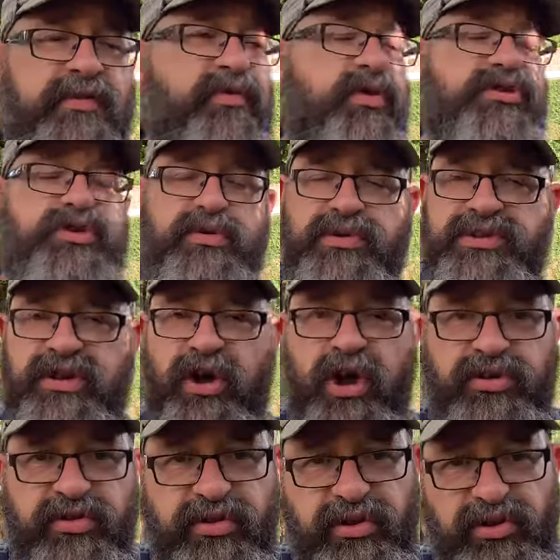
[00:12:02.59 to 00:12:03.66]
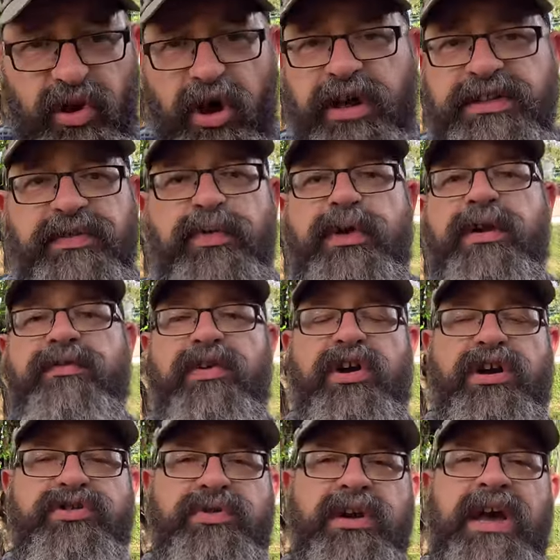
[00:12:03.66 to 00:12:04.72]
Of course, you are still under the laws of whatever
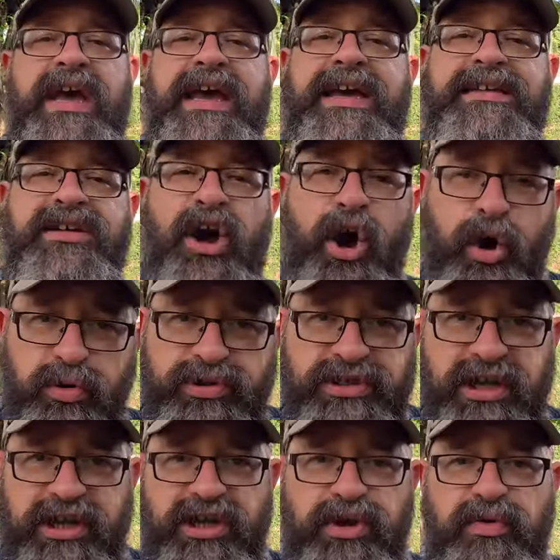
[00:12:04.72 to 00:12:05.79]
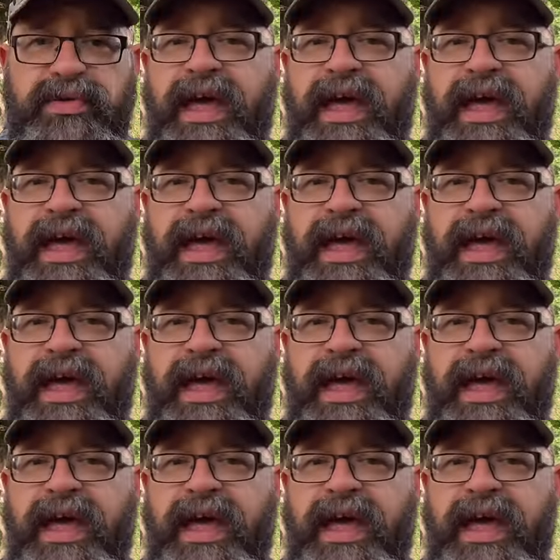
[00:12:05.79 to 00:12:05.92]
country is hosting you.